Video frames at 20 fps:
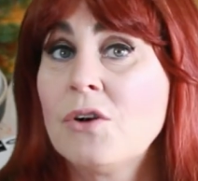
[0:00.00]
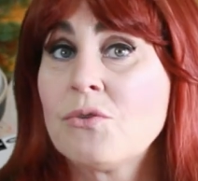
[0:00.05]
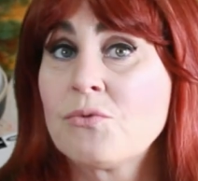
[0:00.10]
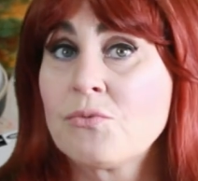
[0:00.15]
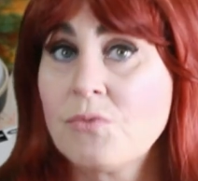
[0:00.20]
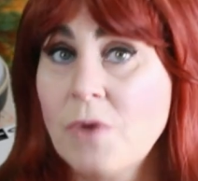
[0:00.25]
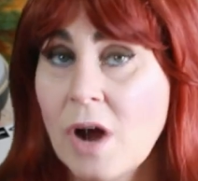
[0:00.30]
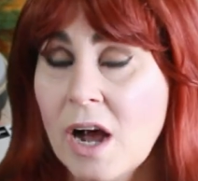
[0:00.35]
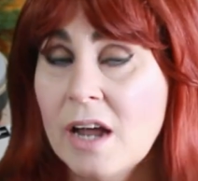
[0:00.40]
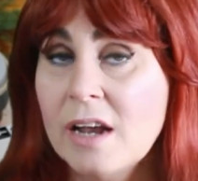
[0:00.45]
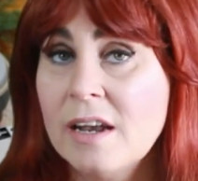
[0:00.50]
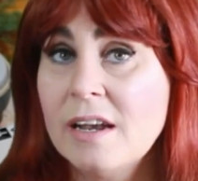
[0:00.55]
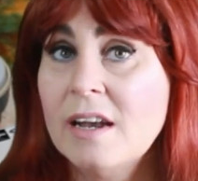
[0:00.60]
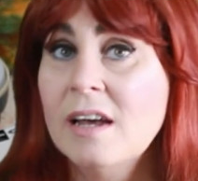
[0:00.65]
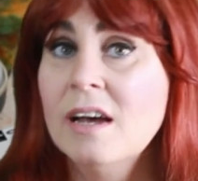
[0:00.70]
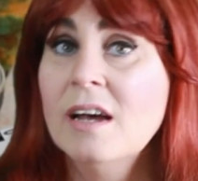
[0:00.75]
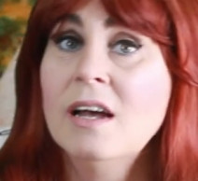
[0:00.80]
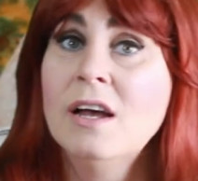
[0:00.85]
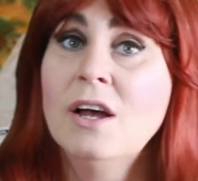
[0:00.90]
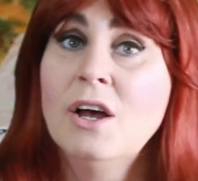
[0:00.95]

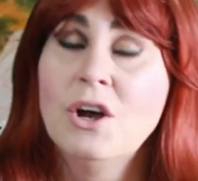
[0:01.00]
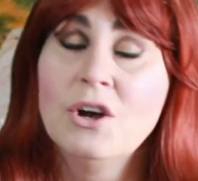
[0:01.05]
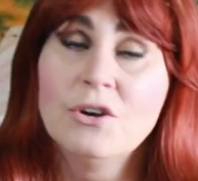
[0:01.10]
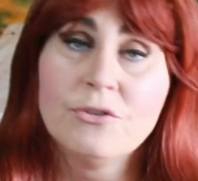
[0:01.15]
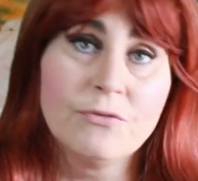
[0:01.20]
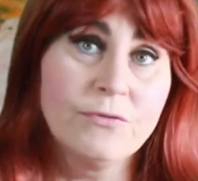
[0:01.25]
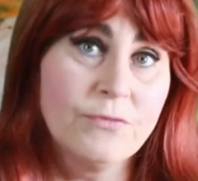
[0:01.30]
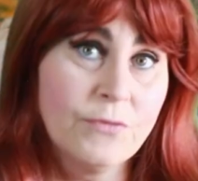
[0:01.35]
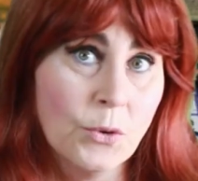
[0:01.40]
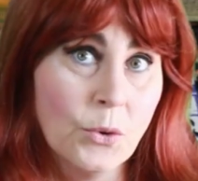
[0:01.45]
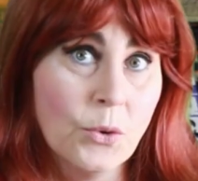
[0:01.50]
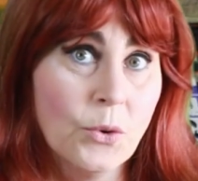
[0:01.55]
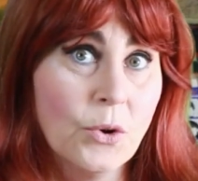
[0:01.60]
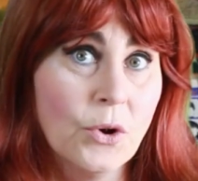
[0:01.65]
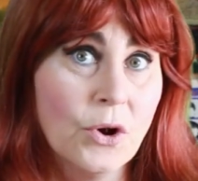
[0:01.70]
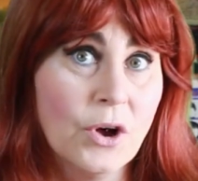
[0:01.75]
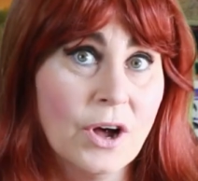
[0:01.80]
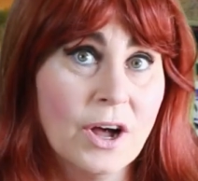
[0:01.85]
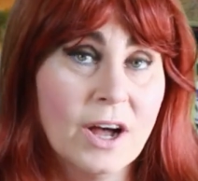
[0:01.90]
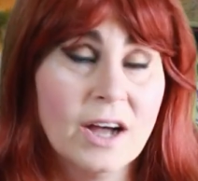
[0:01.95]
run
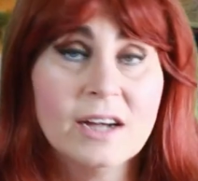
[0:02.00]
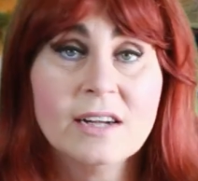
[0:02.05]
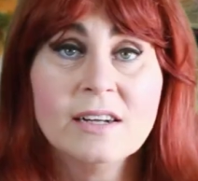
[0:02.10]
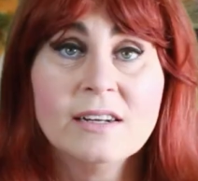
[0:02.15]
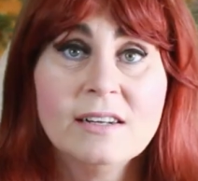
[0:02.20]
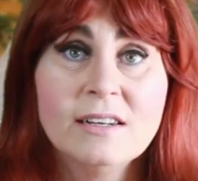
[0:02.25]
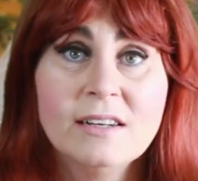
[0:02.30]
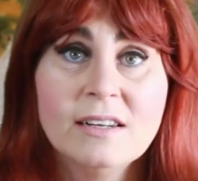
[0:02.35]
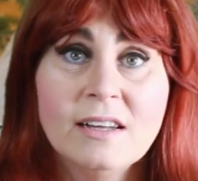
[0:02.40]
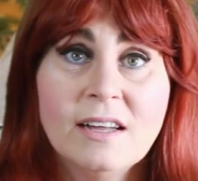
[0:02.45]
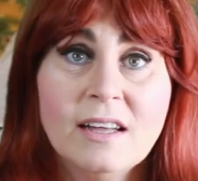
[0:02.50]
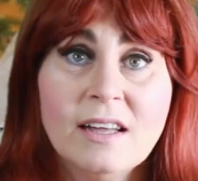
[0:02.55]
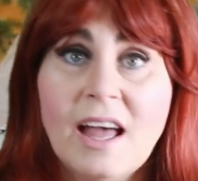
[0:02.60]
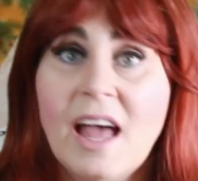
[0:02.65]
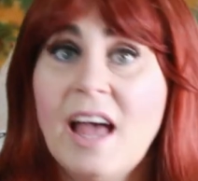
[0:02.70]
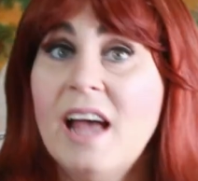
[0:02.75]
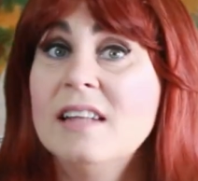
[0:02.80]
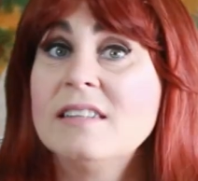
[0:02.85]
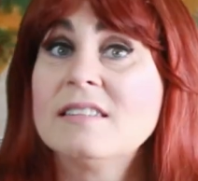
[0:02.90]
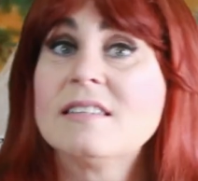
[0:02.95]
for
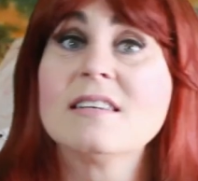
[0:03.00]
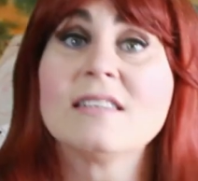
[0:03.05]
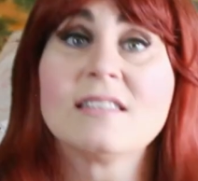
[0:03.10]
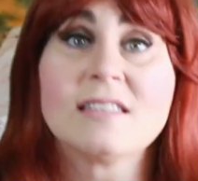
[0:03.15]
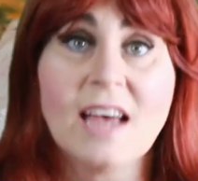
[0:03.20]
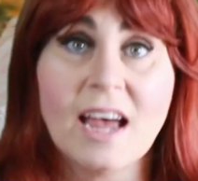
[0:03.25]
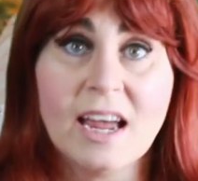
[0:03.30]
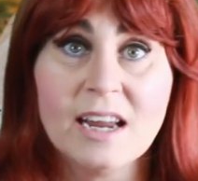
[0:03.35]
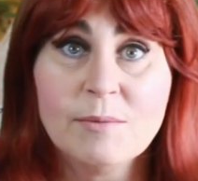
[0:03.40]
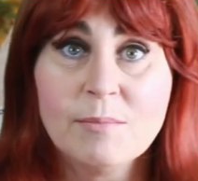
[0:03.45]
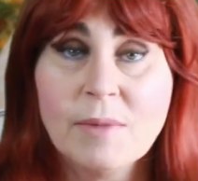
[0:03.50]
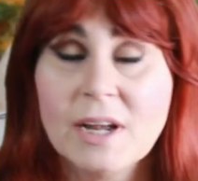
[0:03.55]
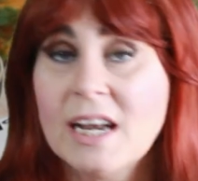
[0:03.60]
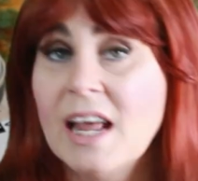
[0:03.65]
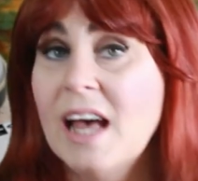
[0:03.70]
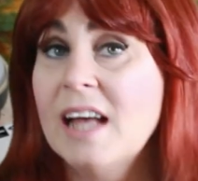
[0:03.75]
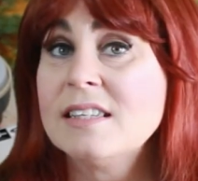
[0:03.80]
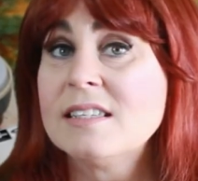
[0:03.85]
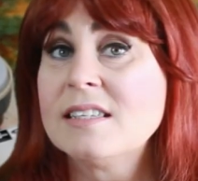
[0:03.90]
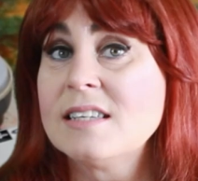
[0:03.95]

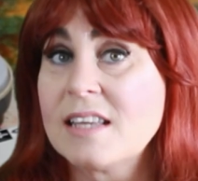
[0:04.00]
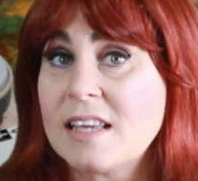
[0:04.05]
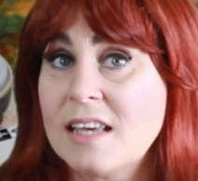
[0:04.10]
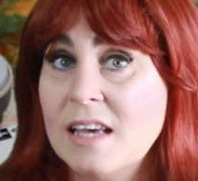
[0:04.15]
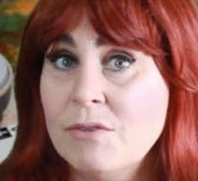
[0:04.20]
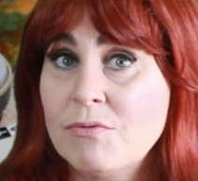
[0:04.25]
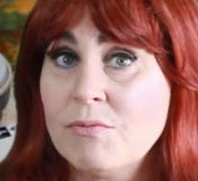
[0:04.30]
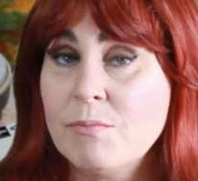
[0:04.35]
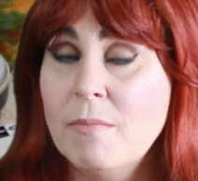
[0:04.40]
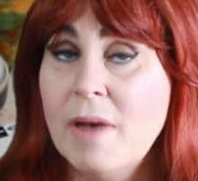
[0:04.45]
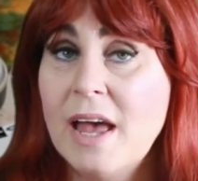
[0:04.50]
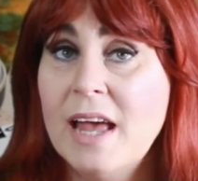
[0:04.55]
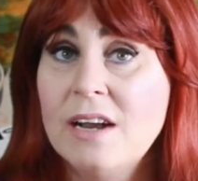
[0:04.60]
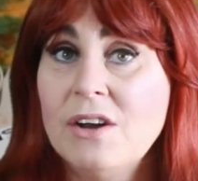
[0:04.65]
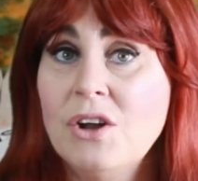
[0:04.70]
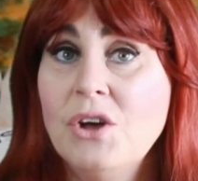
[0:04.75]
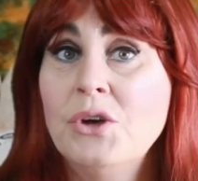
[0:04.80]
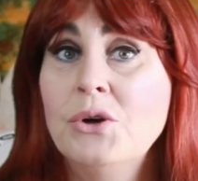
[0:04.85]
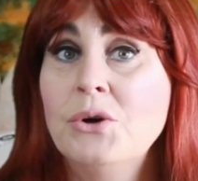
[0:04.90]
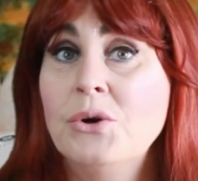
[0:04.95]
entertainment and to give
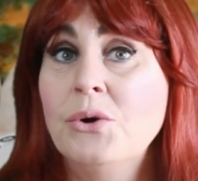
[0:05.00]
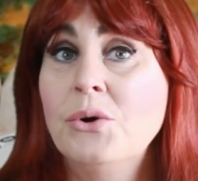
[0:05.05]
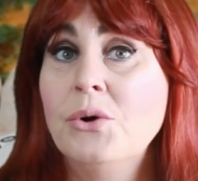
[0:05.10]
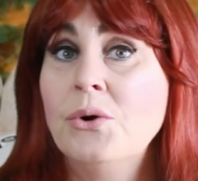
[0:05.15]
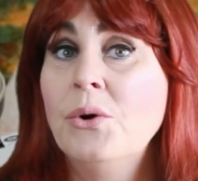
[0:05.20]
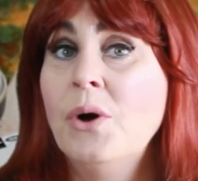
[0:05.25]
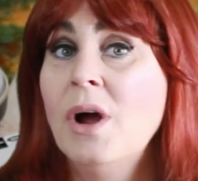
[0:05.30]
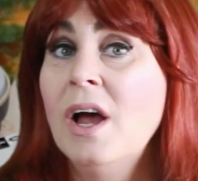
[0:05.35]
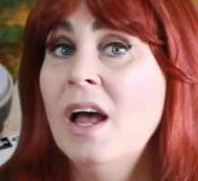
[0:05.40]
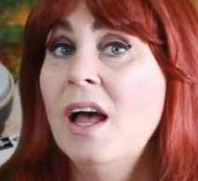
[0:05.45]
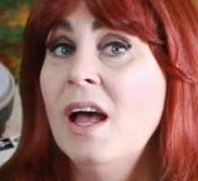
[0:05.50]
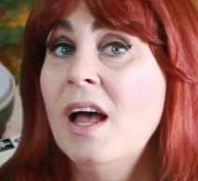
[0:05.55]
men who